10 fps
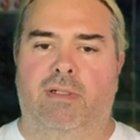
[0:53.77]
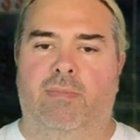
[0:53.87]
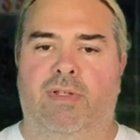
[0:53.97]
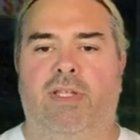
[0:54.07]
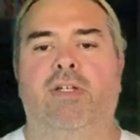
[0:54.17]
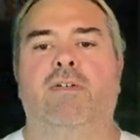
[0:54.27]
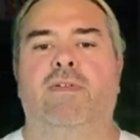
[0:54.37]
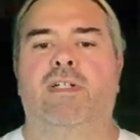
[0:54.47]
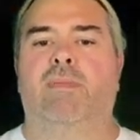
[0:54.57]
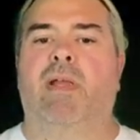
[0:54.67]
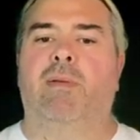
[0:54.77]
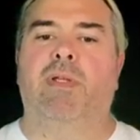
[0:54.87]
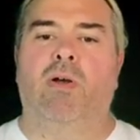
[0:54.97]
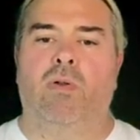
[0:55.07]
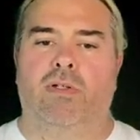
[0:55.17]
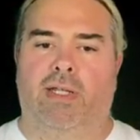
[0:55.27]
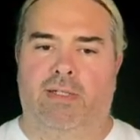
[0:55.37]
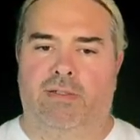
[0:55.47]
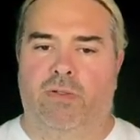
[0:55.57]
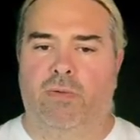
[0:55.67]
But the universe made me whole
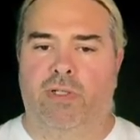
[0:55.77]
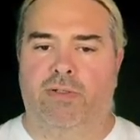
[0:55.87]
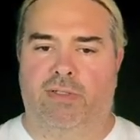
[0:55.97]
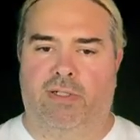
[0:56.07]
again two years